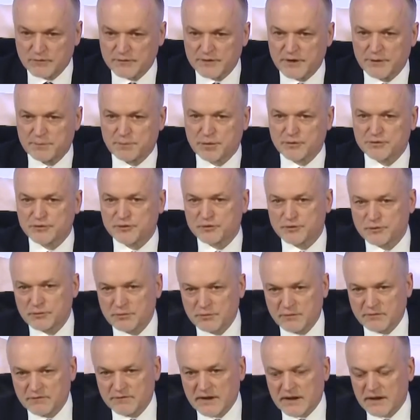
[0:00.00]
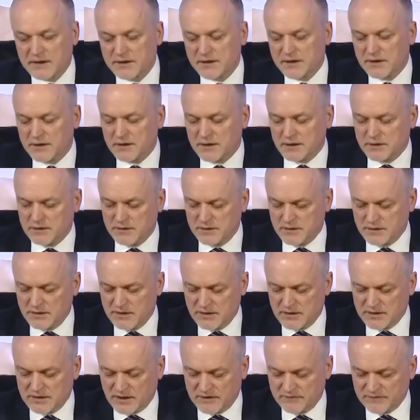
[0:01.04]
So in terms
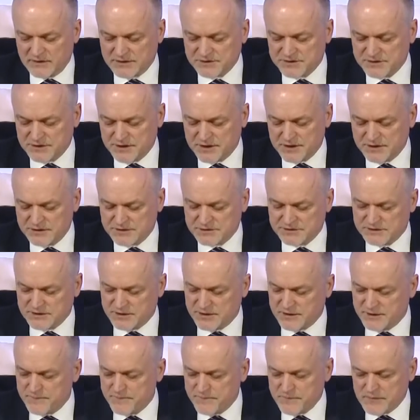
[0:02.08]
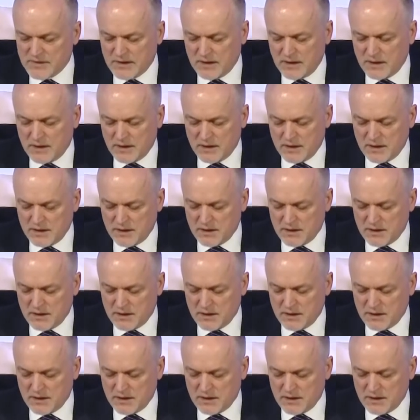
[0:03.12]
of the major summary,